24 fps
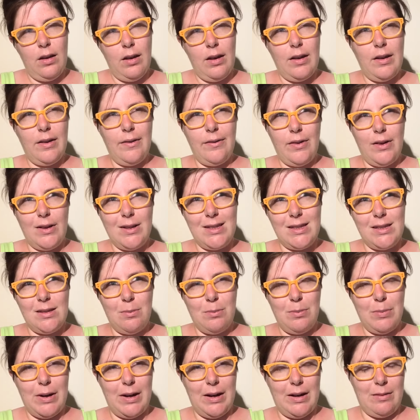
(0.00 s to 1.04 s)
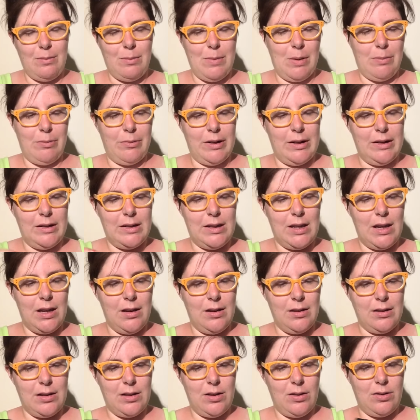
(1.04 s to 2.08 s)
And I've got some bad memories
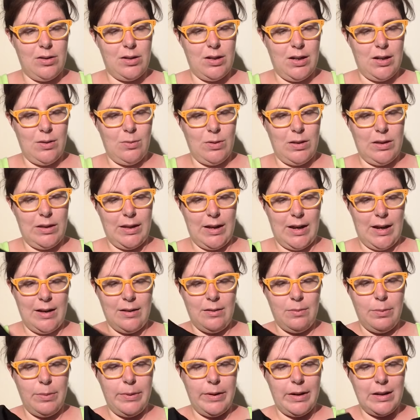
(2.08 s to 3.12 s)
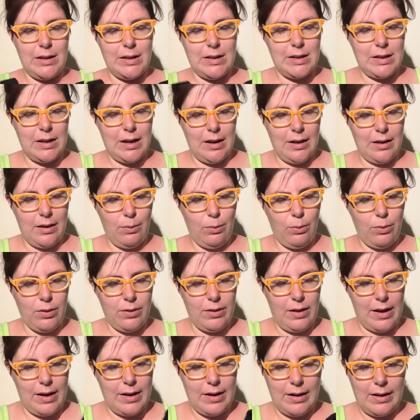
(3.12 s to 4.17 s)
associated with that, but I wore
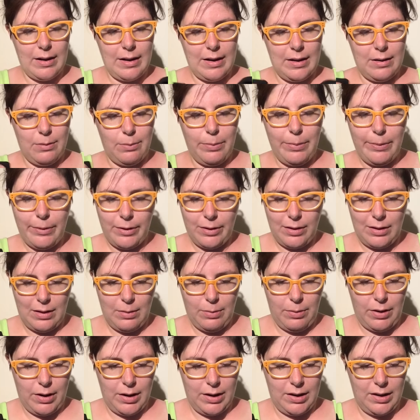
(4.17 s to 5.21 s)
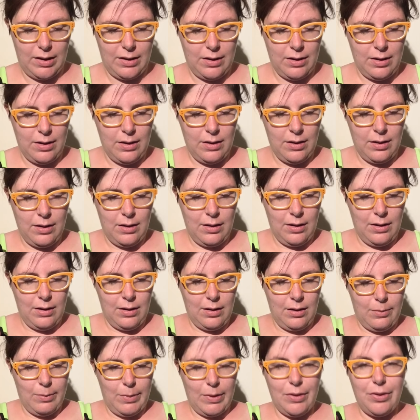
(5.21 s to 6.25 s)
that at a birthday party
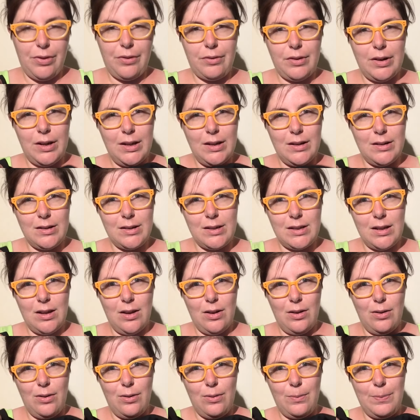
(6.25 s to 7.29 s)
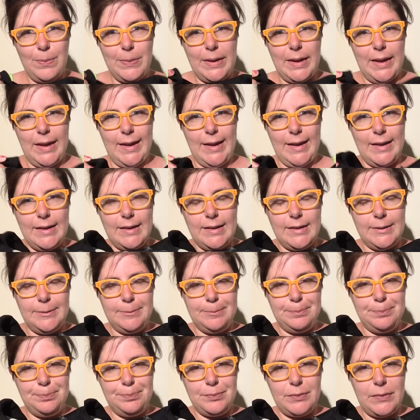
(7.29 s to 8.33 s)
about 3 years ago,
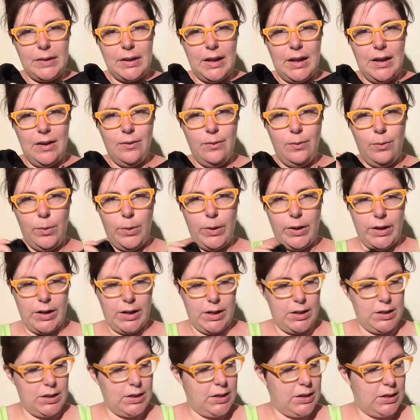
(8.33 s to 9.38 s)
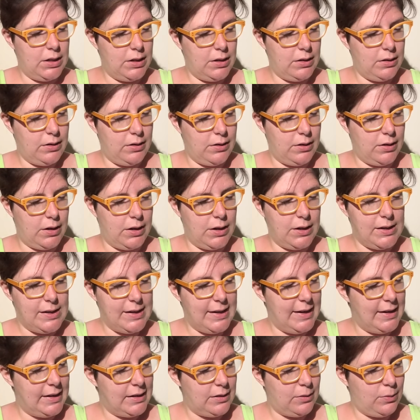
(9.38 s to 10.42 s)
and I've worn it on a
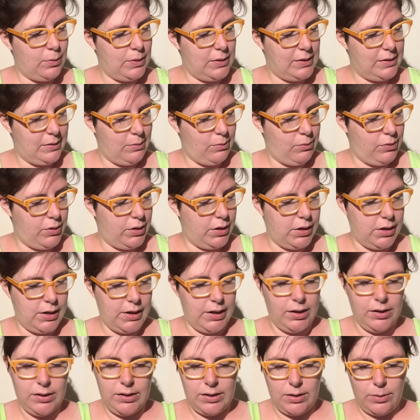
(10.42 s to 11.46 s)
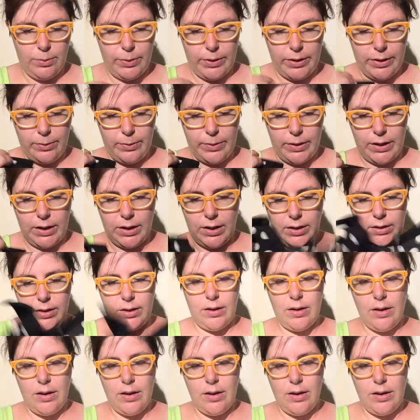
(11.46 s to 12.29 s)
date with someone I used to work with.